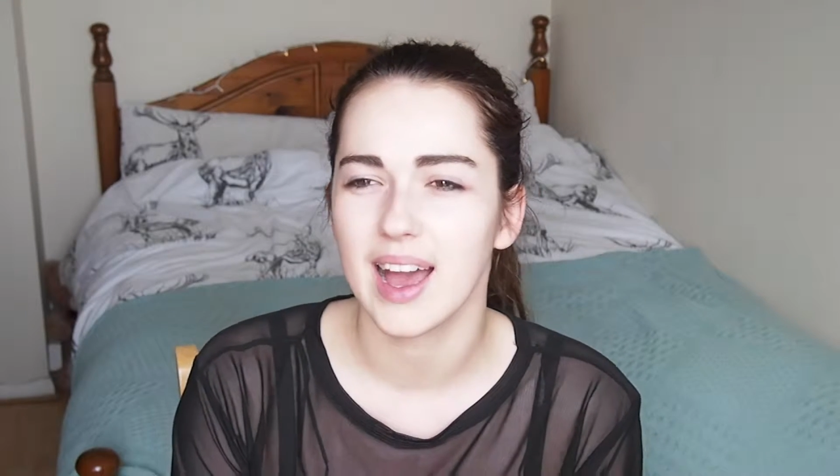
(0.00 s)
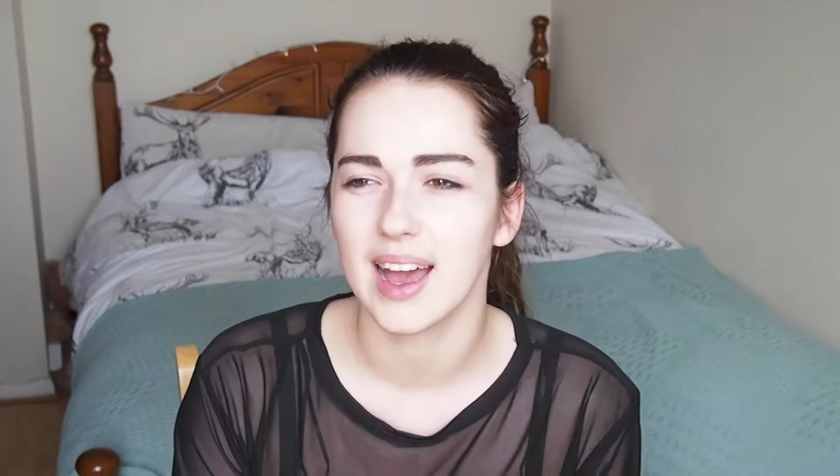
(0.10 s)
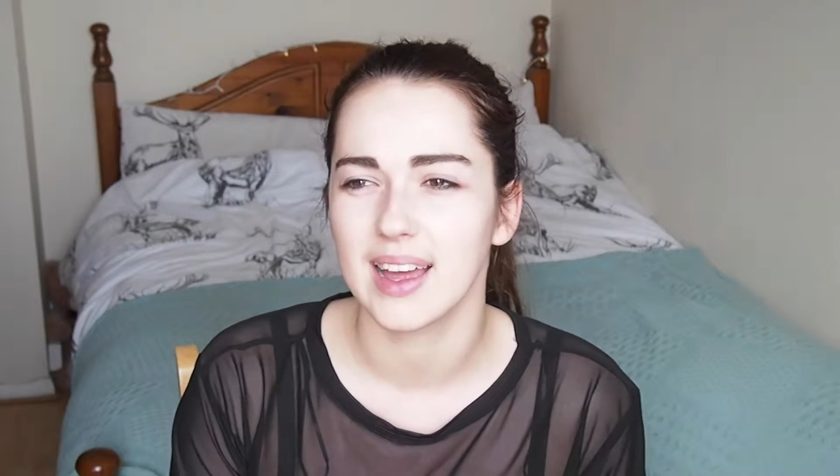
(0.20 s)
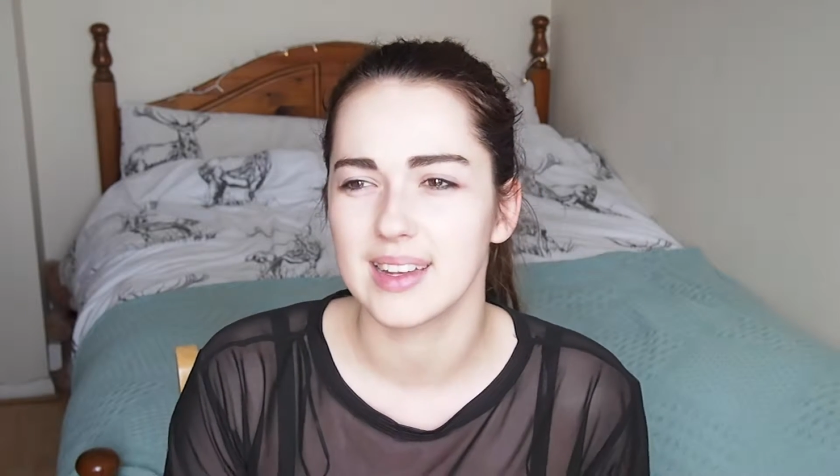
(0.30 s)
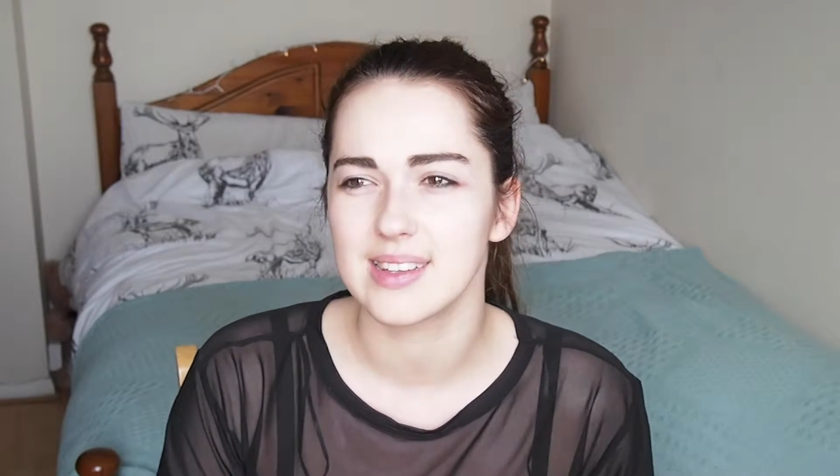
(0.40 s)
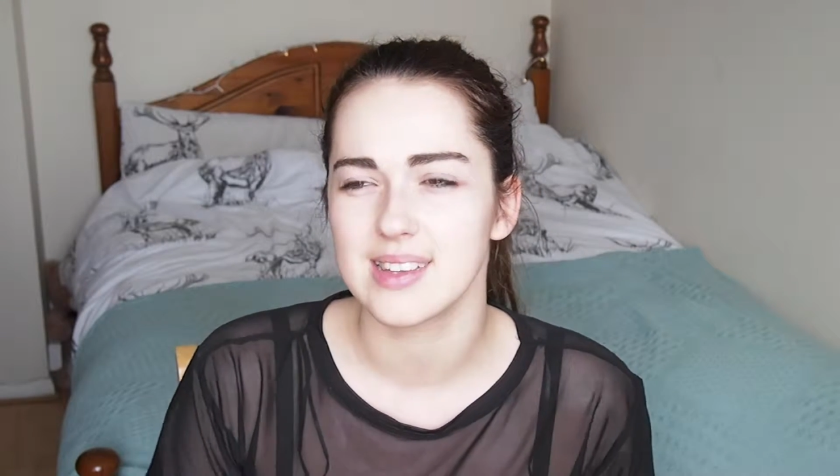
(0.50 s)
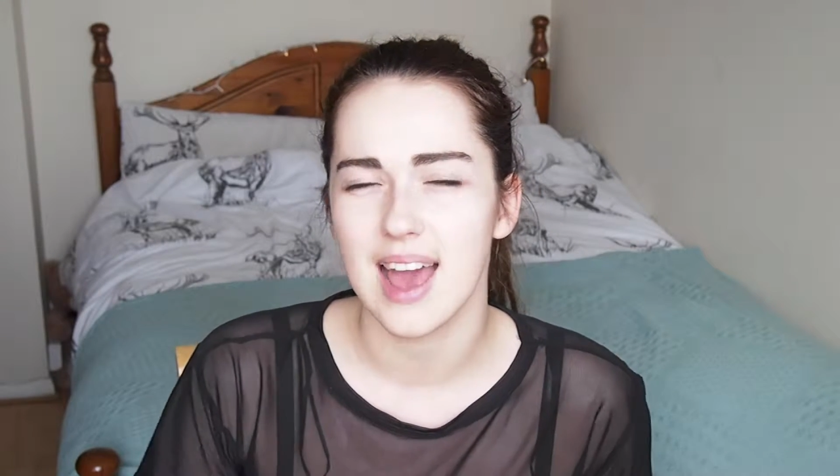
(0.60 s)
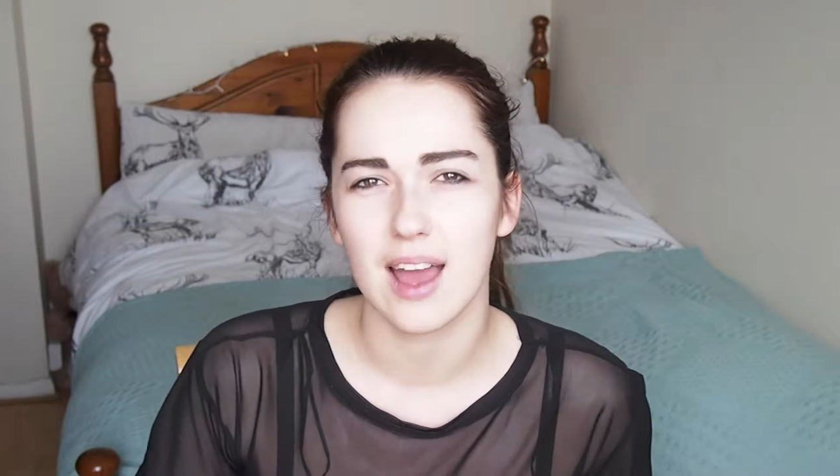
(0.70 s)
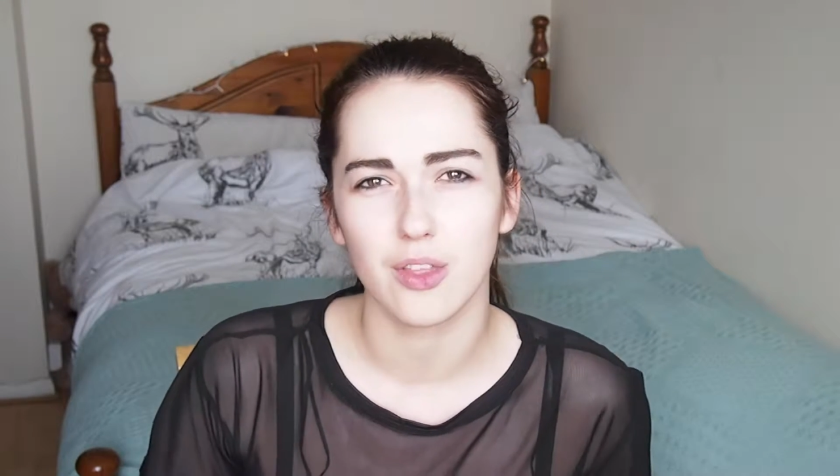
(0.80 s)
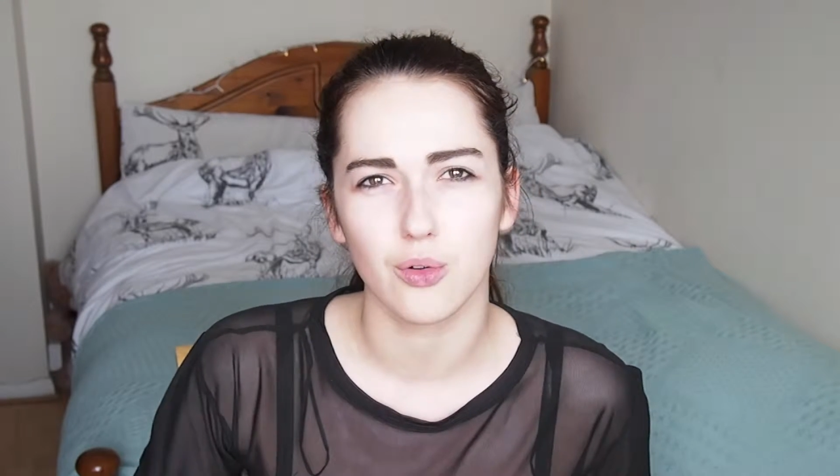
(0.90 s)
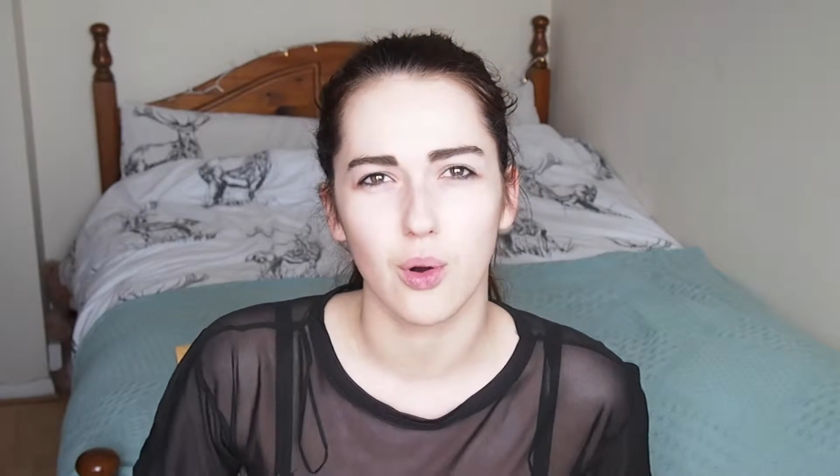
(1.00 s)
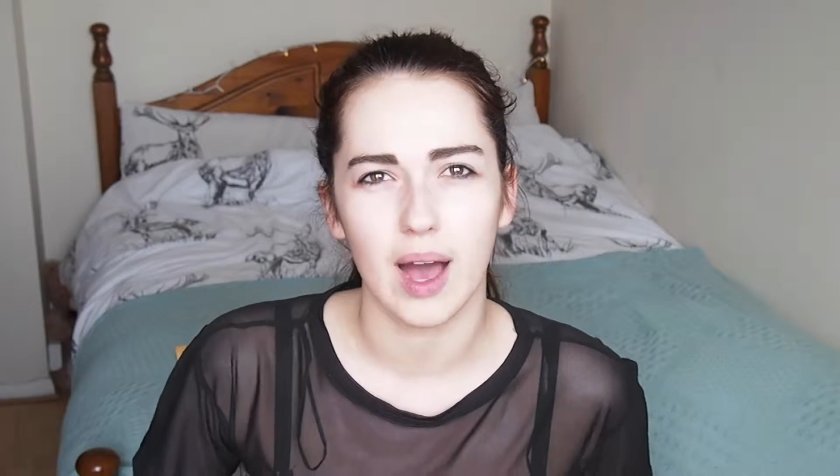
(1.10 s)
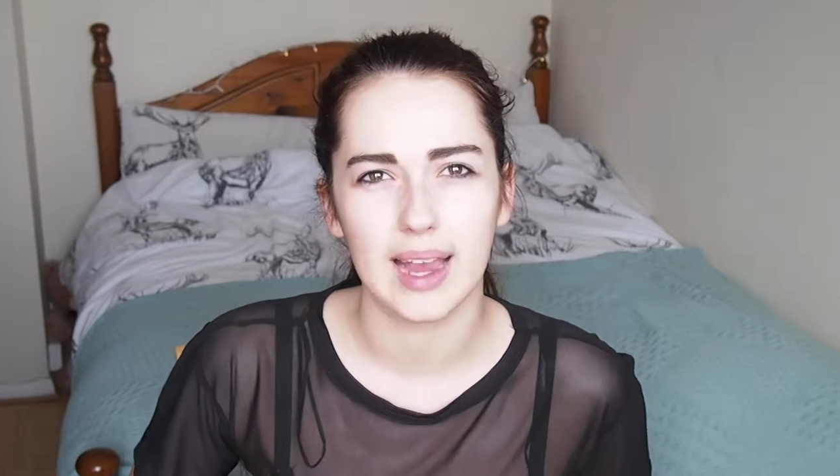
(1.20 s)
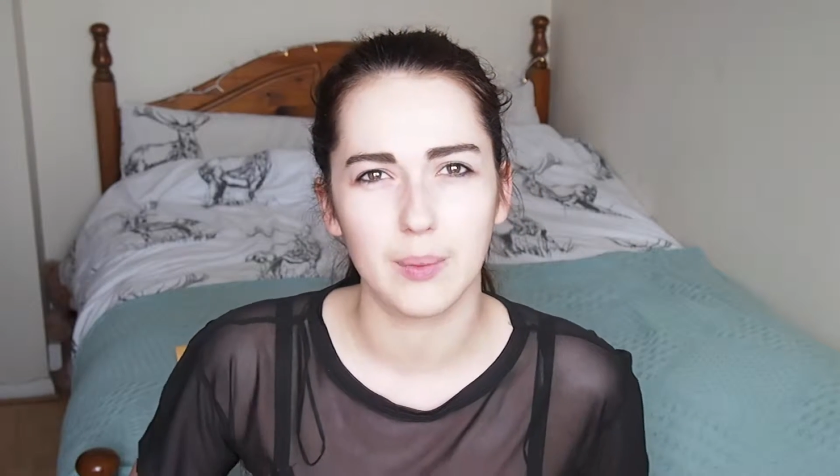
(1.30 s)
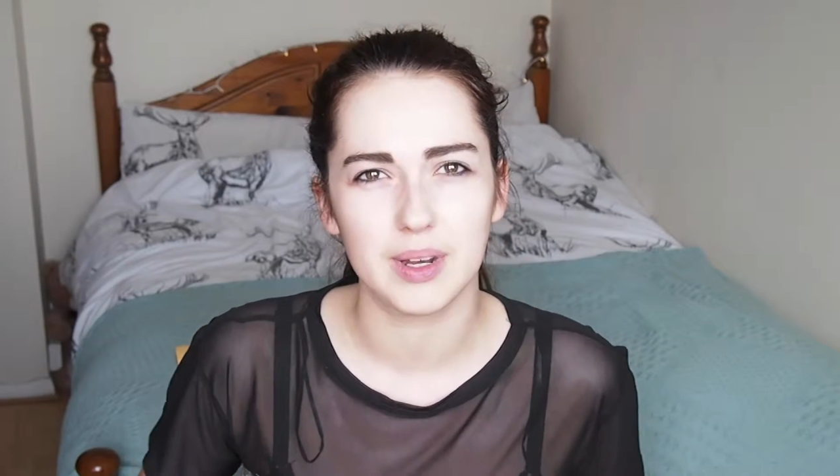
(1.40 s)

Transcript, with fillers: and yeah I thought I